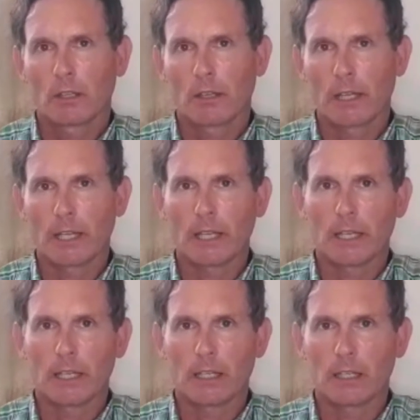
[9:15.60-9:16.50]

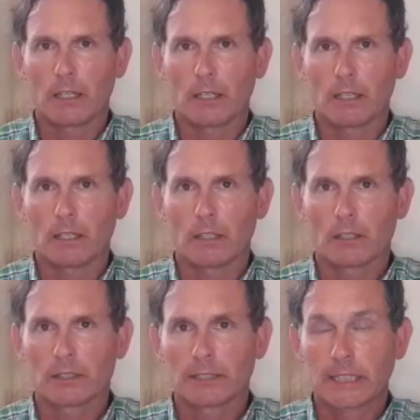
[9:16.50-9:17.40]
the
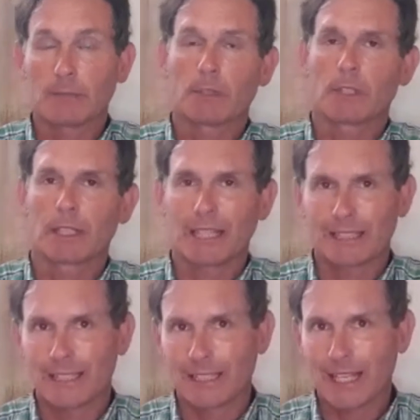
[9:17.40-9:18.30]
semen
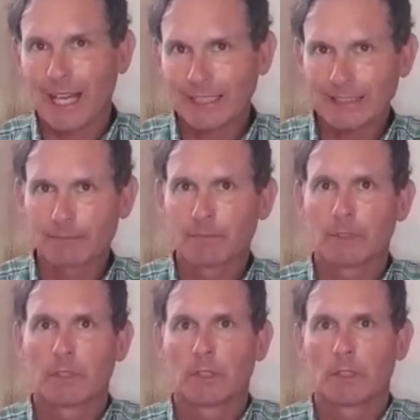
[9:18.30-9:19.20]
collecting hat,
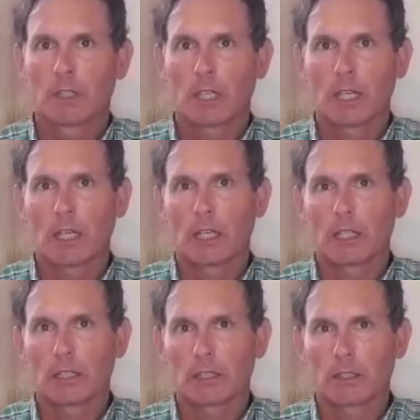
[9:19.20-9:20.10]

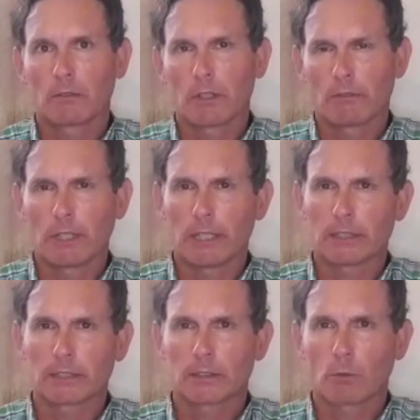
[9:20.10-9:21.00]
and it really
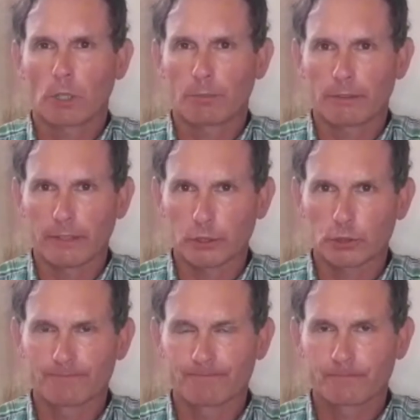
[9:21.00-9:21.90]
is quite a privilege.
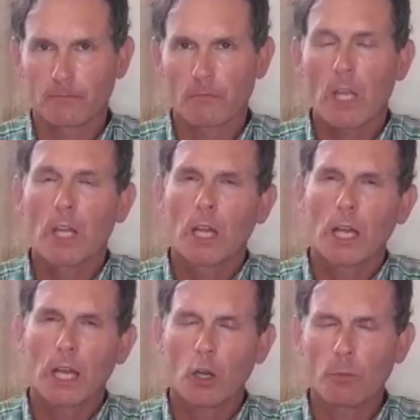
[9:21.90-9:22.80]

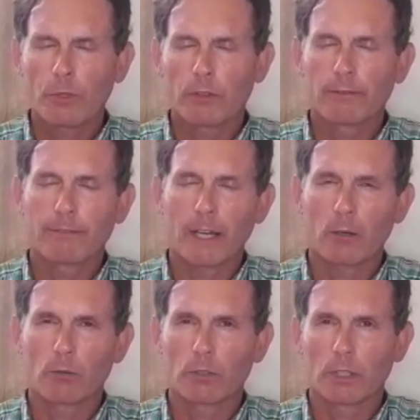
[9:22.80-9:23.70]
I hope you've
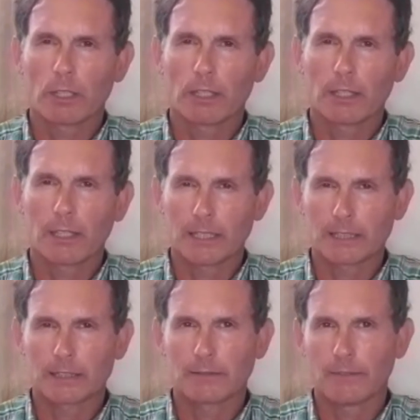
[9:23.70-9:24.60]
found
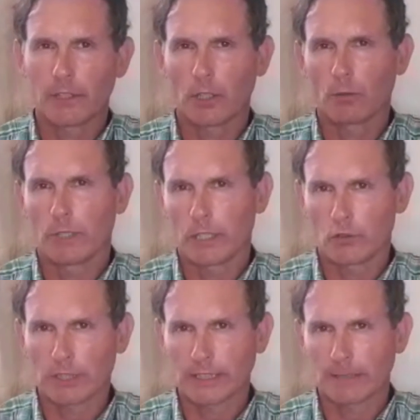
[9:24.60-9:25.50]
this video
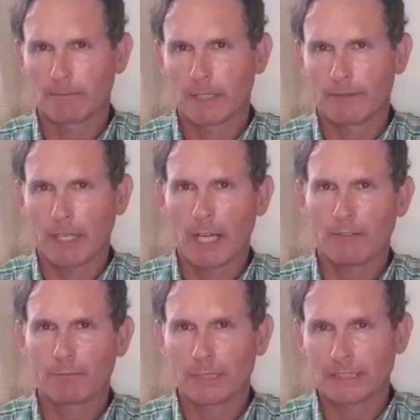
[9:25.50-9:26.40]
interesting. If you
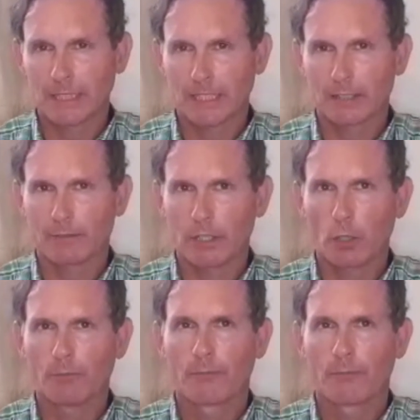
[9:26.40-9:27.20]
have, please like the video,